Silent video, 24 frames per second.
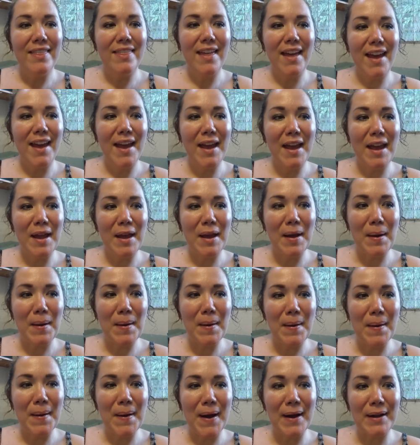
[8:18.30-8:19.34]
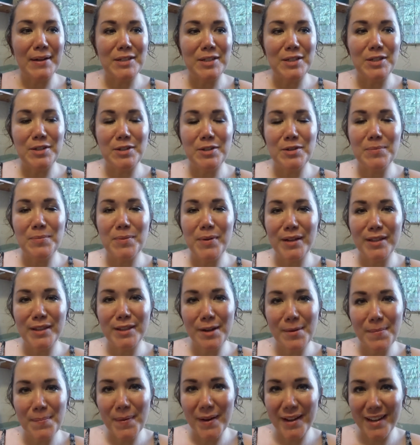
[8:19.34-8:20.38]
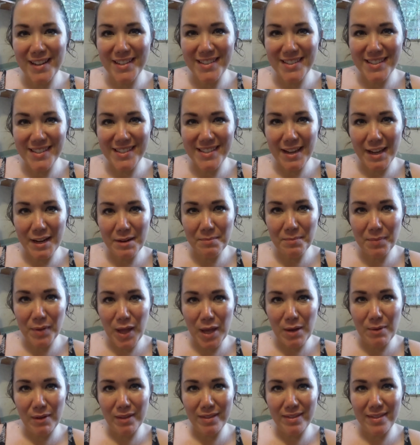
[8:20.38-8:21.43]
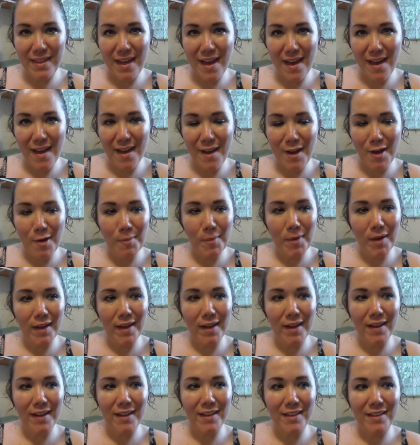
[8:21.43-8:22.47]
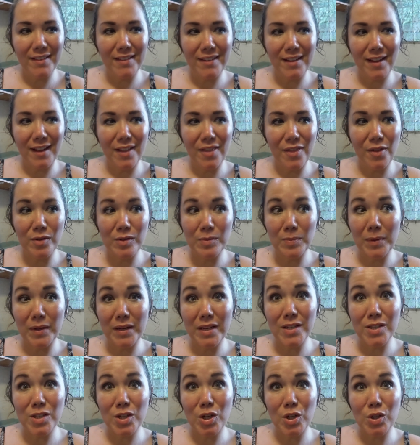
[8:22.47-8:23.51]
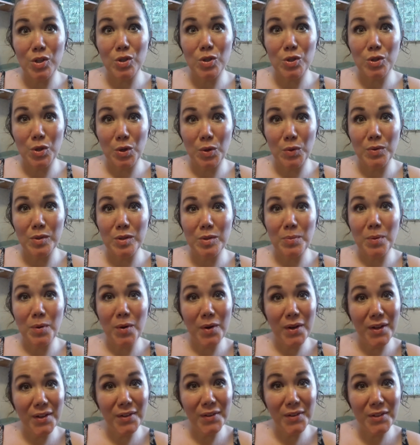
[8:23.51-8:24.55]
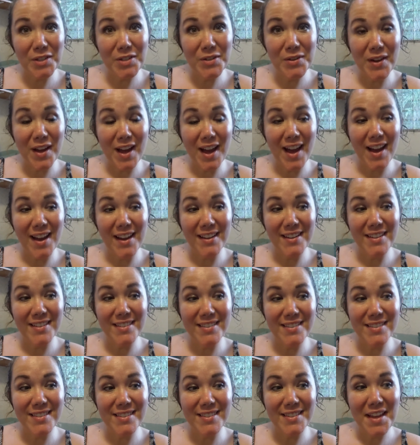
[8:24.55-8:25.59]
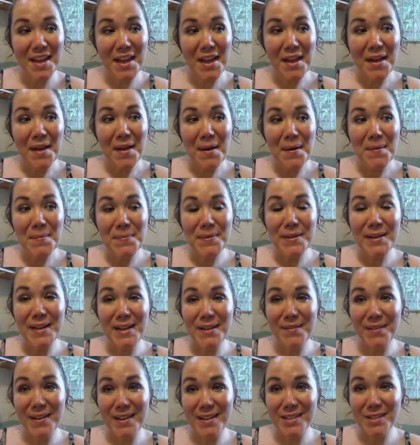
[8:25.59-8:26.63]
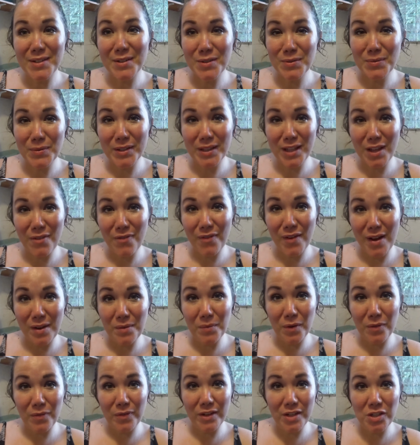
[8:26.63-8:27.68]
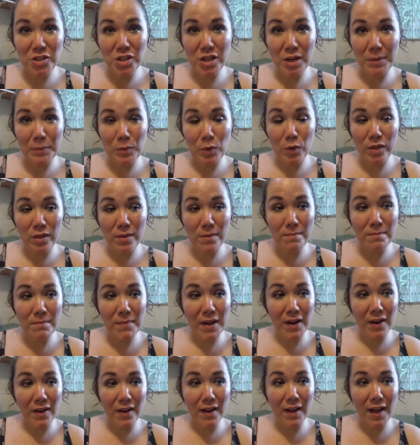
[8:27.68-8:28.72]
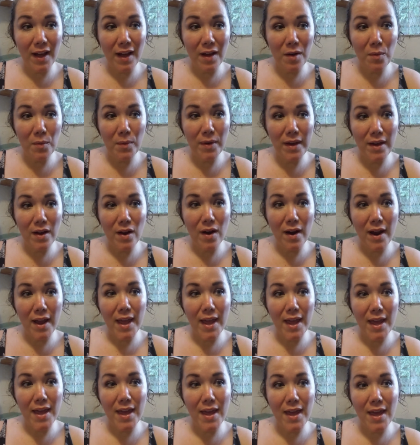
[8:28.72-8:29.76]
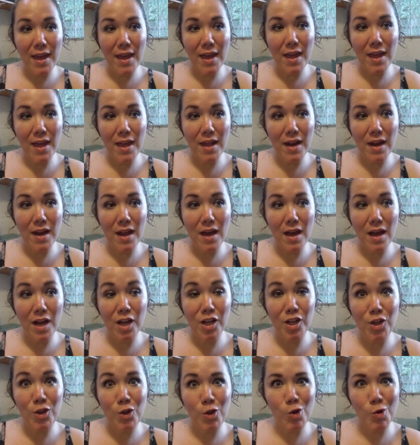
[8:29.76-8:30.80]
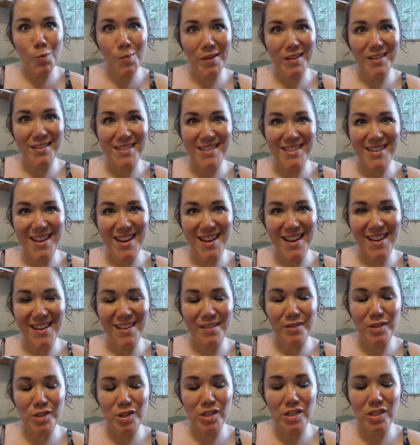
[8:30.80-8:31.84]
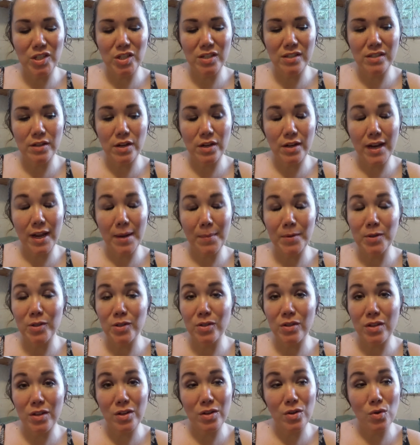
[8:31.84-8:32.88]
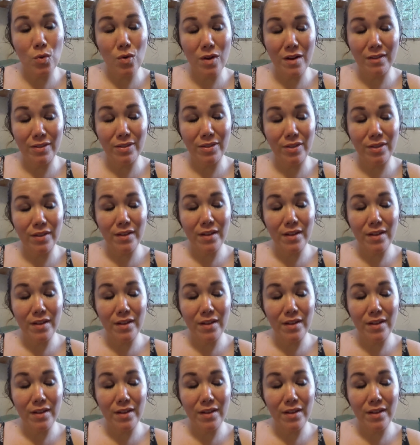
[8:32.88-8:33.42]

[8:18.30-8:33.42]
They got to bring their bunnies inside and play with them, and those bunnies are so spoiled, you guys. But anyways, it was really fun. We're finishing up North America. We are in Cuba today, which is just our neighbor to the north.